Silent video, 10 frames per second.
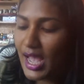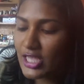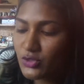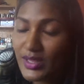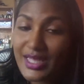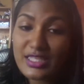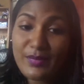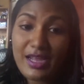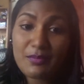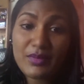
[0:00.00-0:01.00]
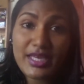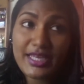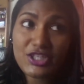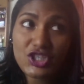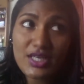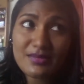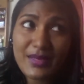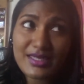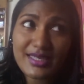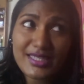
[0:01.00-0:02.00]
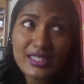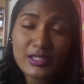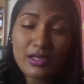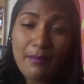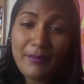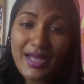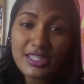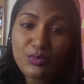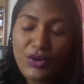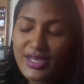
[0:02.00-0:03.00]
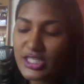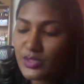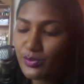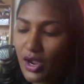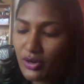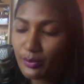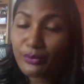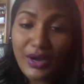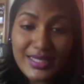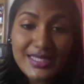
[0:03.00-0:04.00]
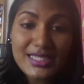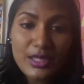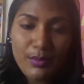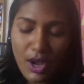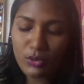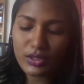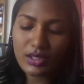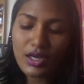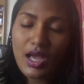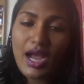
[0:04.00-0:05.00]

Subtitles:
as well as my BH Cosmetics matte pressed powder.